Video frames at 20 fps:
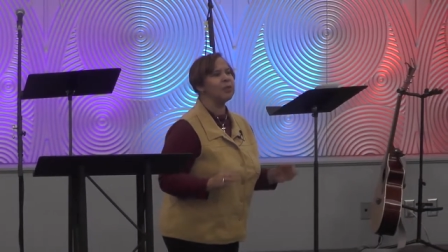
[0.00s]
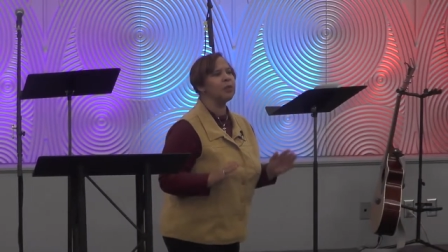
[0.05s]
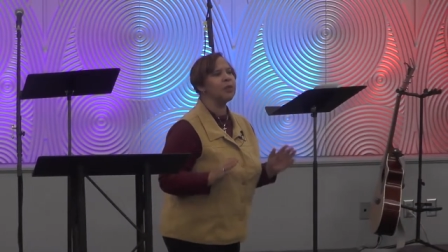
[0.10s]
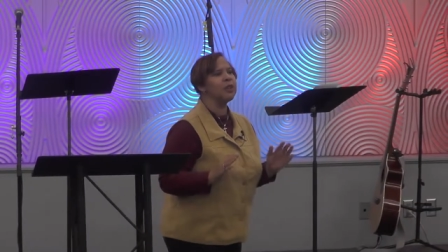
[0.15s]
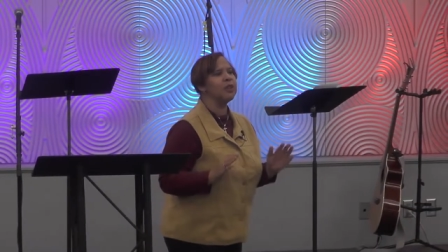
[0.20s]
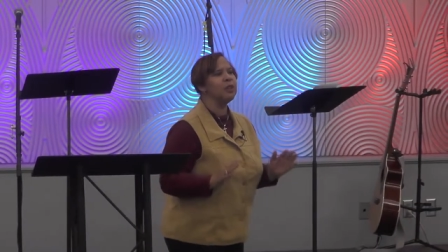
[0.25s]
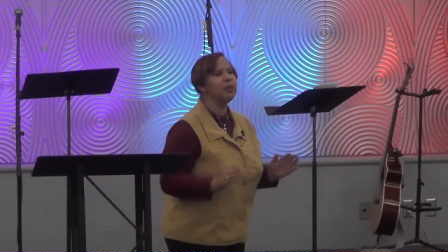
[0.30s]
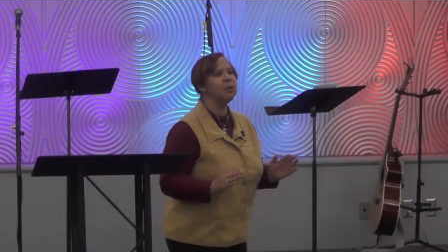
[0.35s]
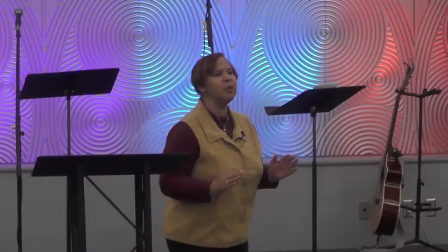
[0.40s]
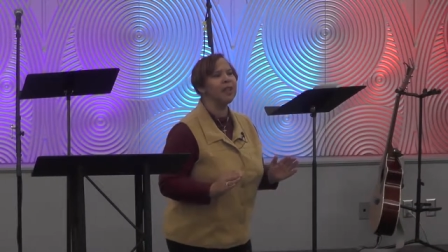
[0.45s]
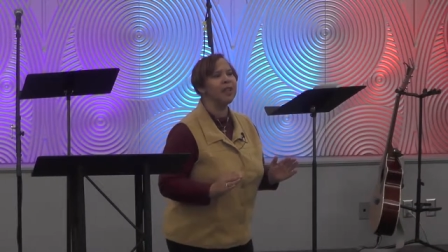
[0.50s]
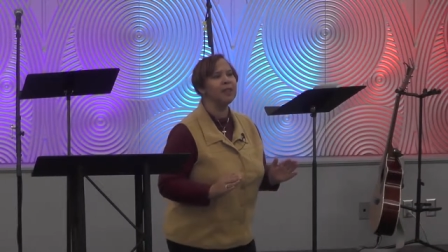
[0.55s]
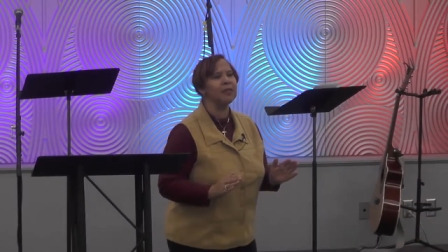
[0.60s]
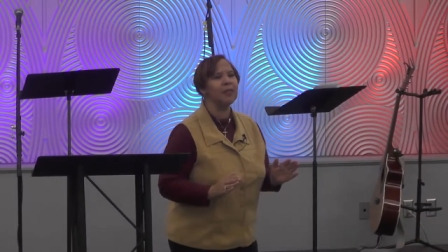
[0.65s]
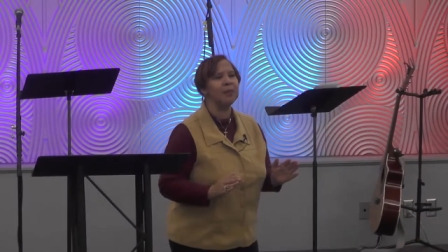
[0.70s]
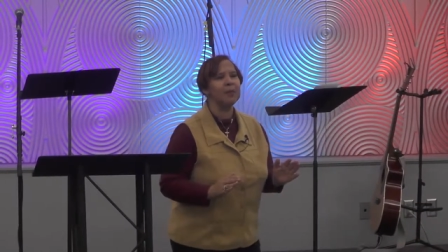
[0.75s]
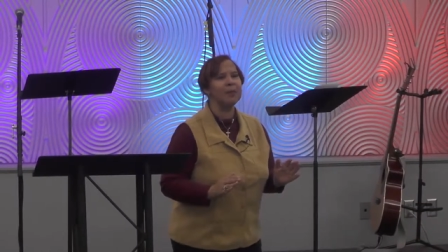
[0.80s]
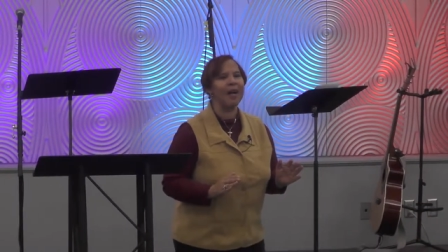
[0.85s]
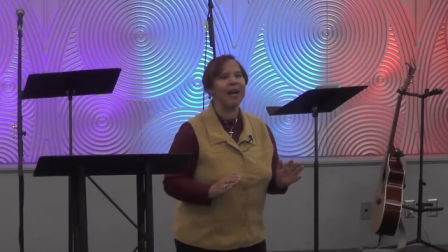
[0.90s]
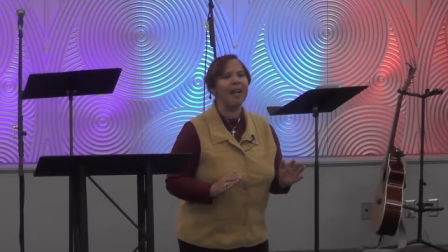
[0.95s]
a renewing of
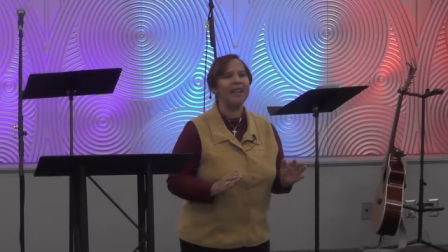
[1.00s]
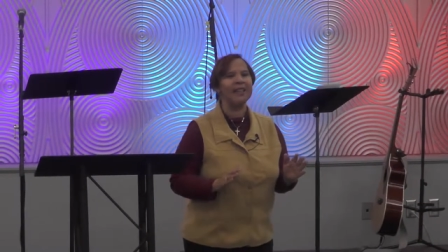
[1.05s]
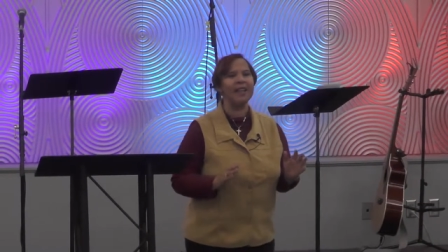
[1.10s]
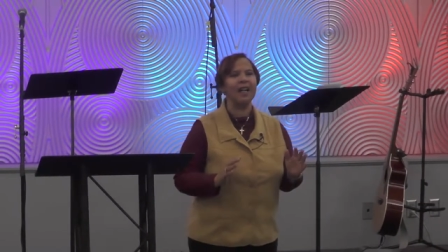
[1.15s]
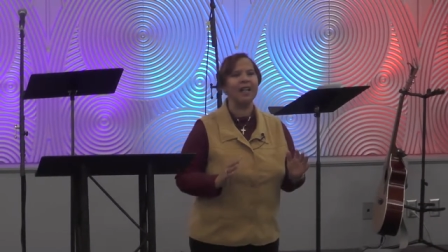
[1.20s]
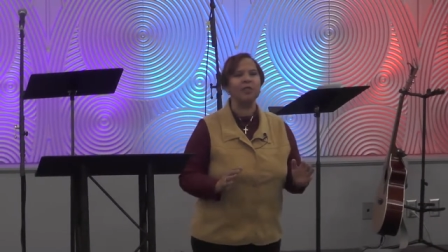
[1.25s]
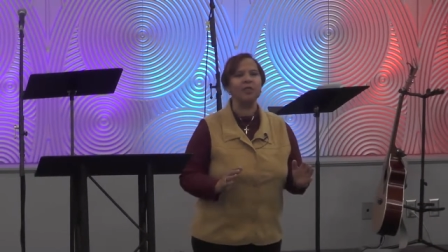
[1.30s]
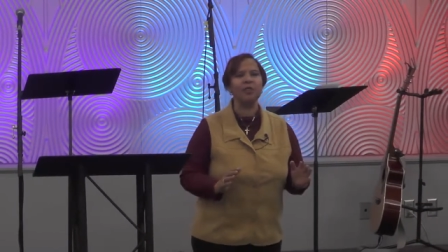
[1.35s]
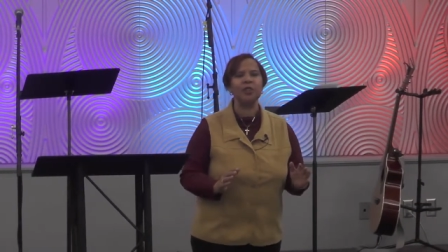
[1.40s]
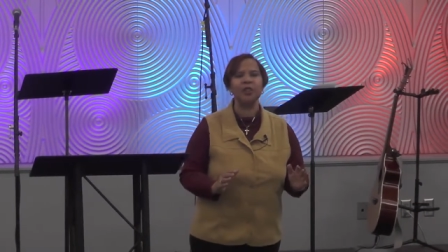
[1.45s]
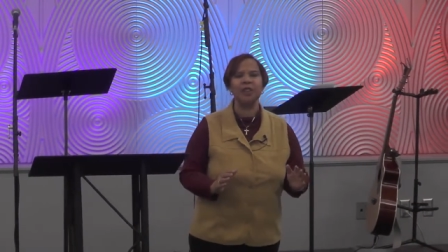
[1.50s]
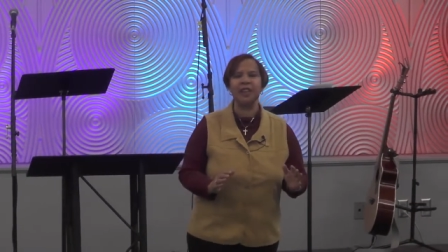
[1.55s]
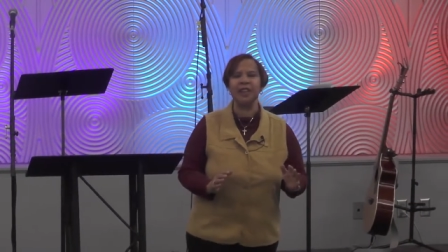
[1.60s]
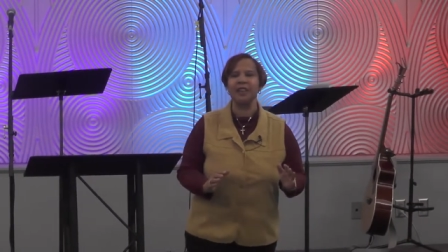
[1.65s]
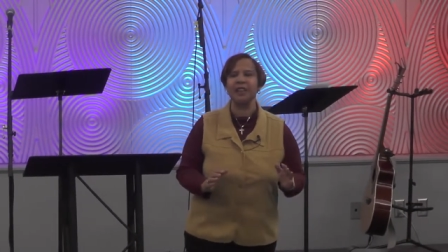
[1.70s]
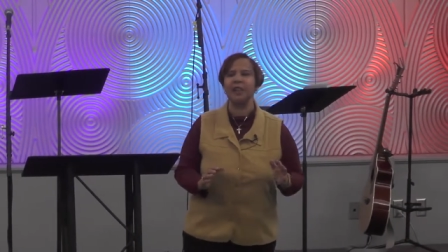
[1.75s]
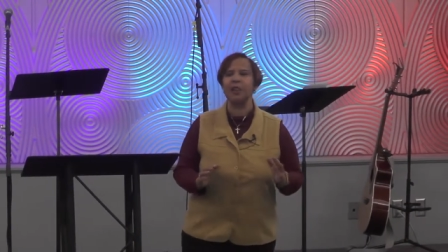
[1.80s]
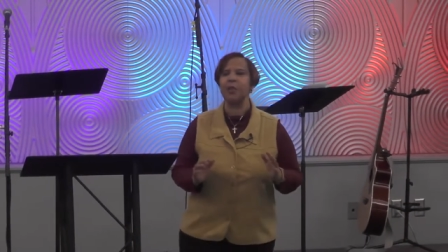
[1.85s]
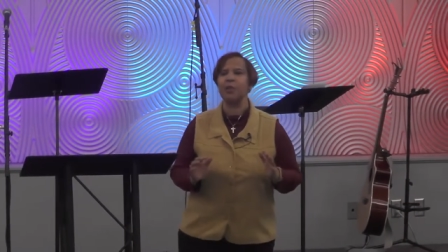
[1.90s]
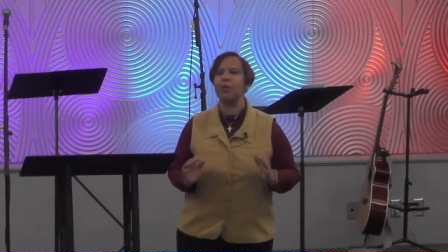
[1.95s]
the mind,
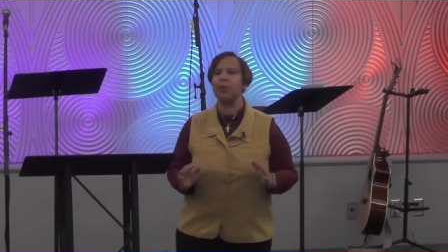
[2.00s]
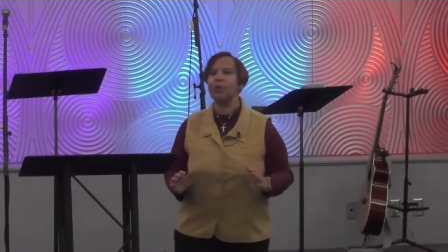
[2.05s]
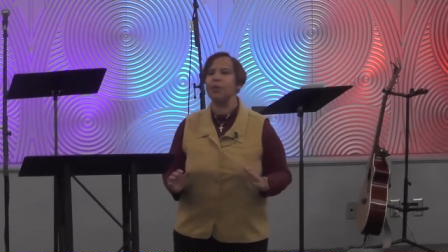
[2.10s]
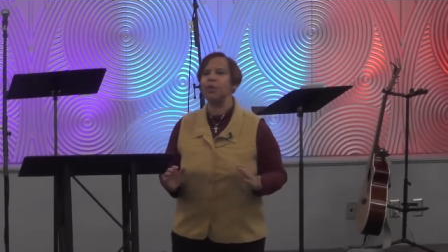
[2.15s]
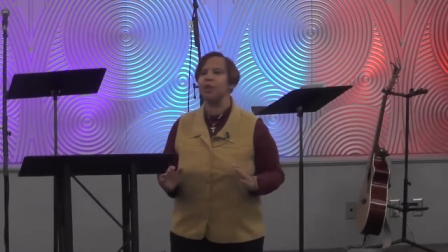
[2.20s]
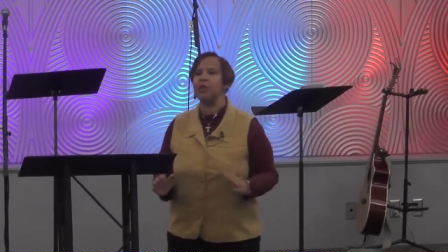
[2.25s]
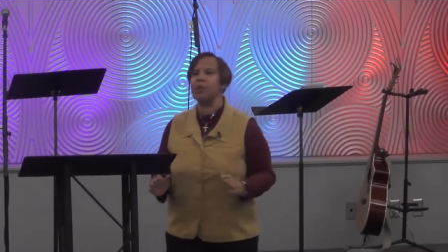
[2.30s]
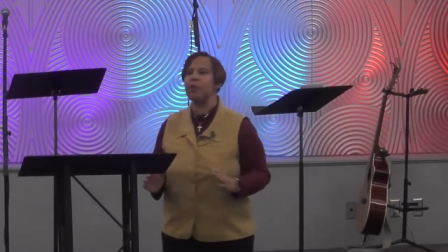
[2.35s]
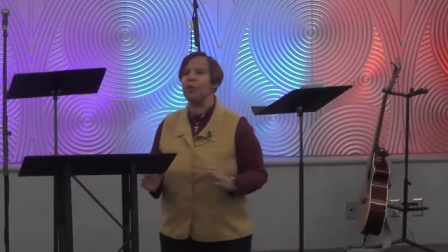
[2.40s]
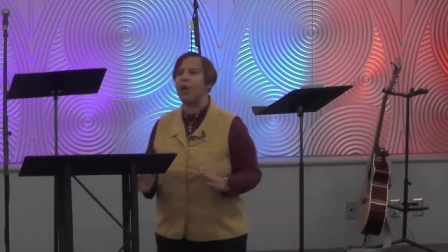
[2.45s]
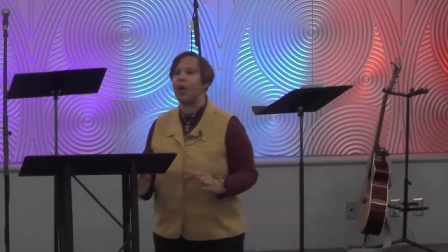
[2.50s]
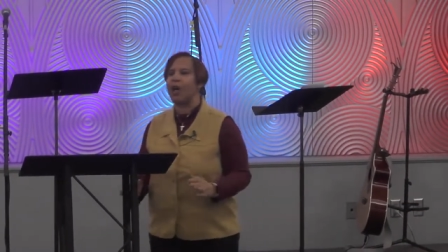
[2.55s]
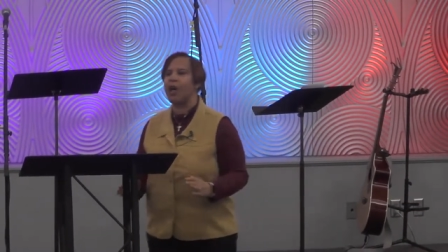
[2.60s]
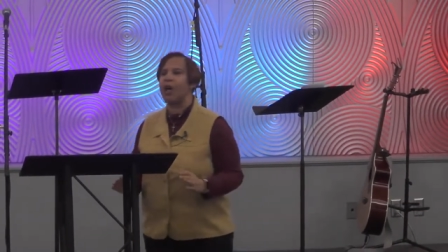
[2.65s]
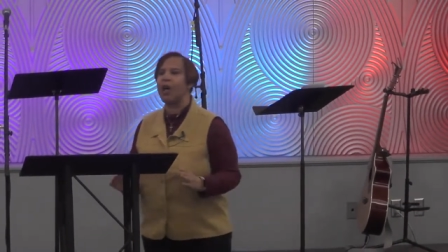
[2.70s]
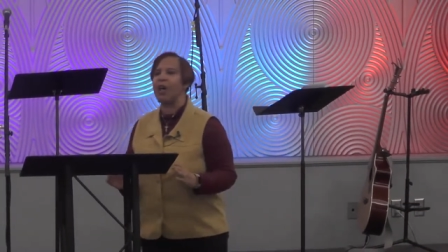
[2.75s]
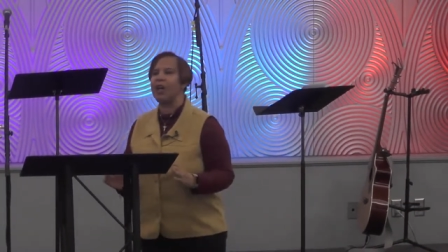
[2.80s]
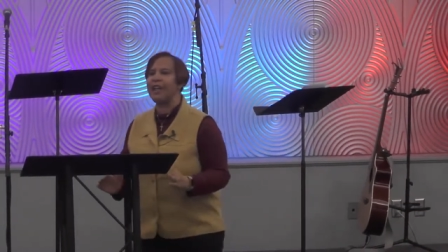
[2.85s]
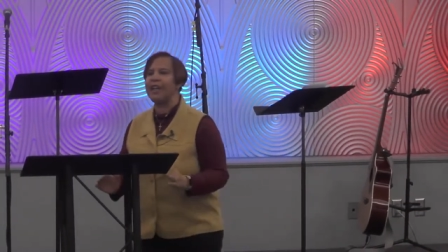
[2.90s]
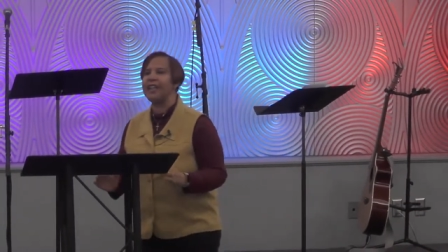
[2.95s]
understanding who you
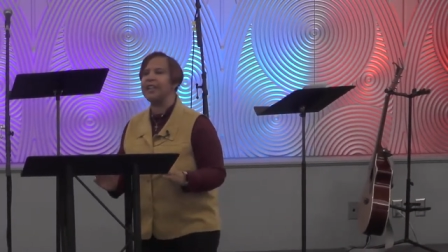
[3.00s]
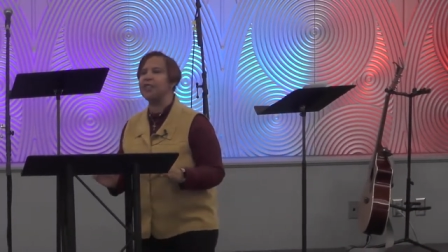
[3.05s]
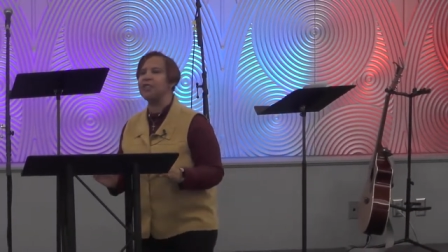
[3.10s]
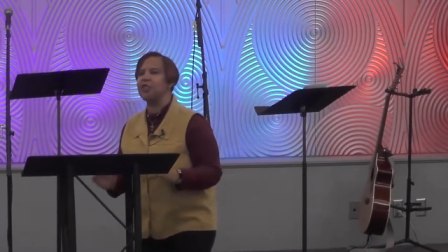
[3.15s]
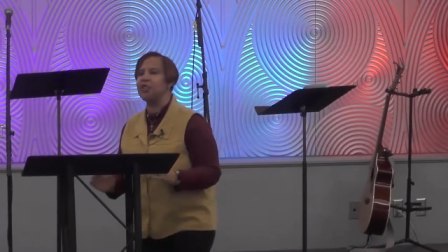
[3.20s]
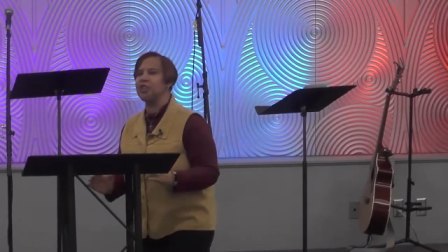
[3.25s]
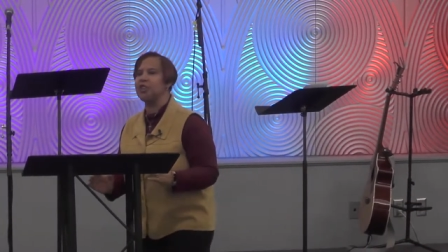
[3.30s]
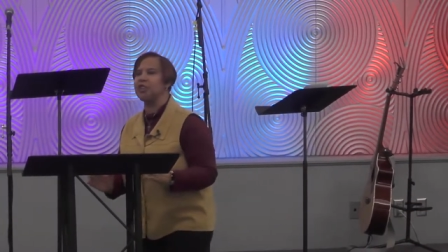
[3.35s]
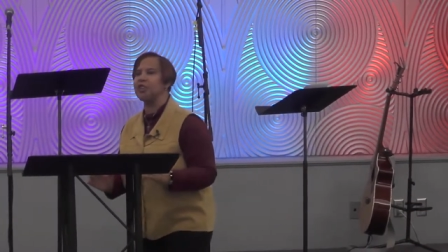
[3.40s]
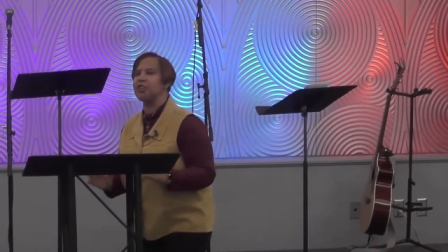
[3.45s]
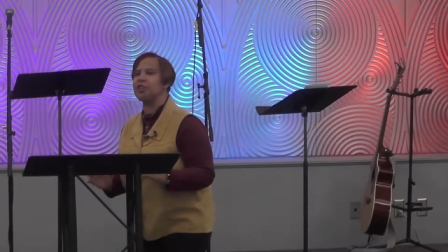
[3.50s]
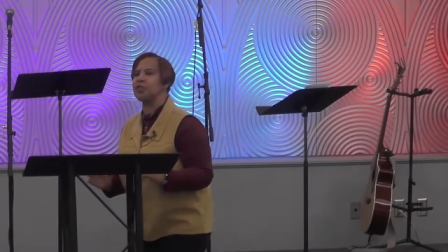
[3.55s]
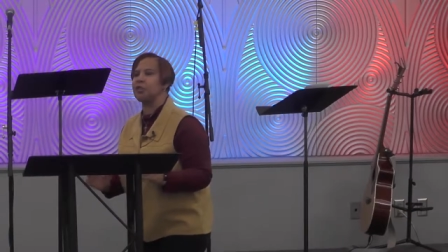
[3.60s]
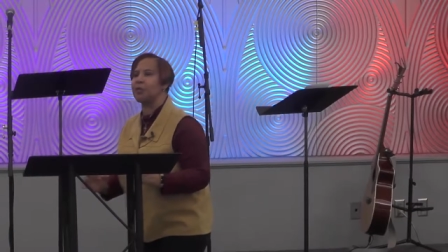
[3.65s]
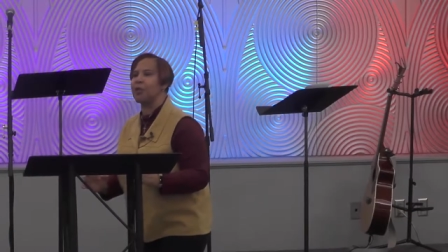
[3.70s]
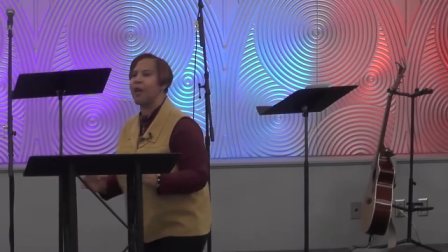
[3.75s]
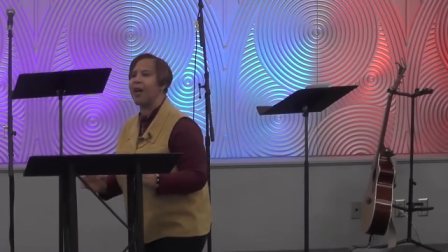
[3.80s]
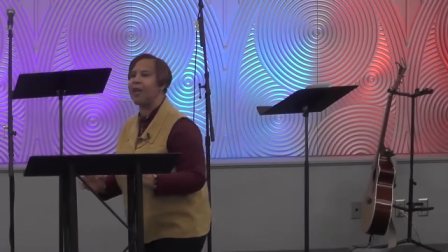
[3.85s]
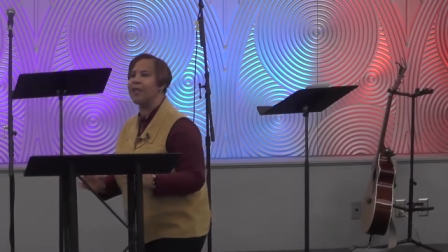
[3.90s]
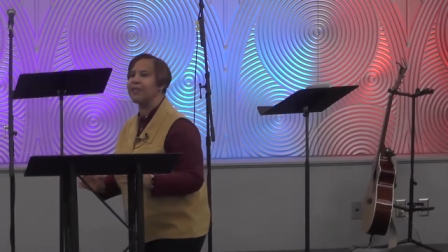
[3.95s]
are in Jesus
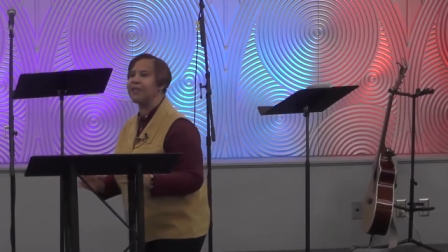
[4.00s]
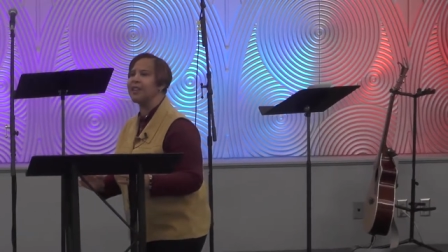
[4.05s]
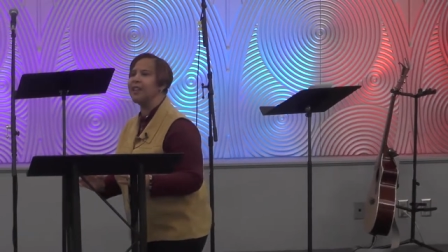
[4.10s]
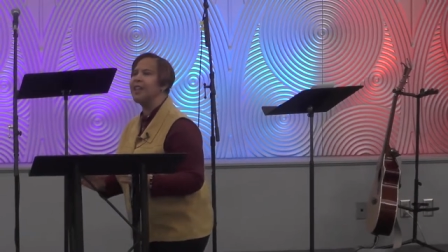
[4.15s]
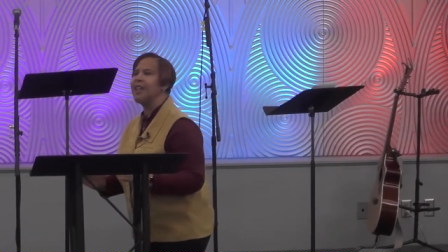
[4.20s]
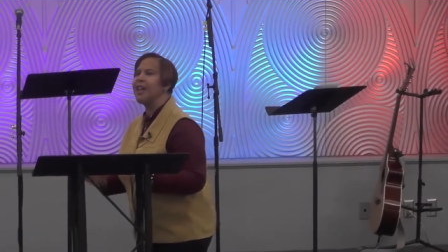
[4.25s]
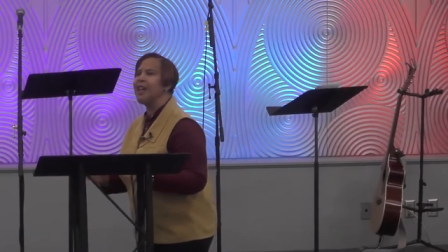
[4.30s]
Christ,